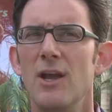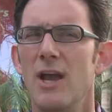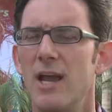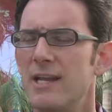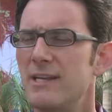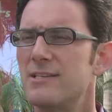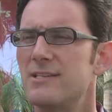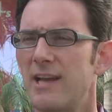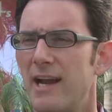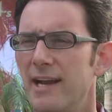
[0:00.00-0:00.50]

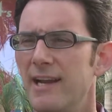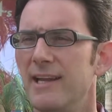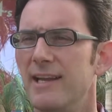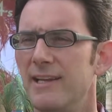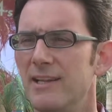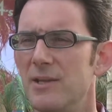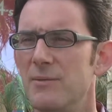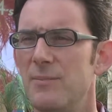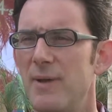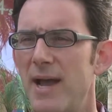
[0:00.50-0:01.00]
exciting
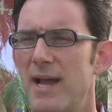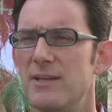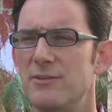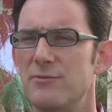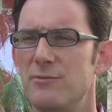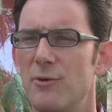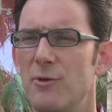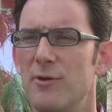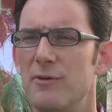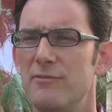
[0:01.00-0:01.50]
in the past
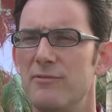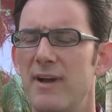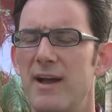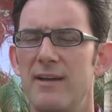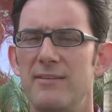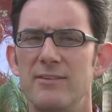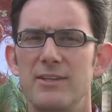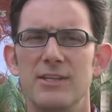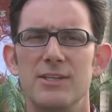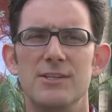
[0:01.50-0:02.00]
4 or
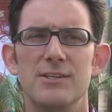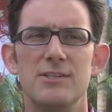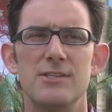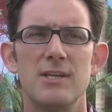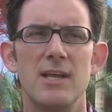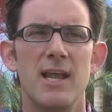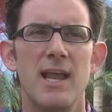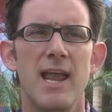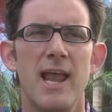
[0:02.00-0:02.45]
5 years.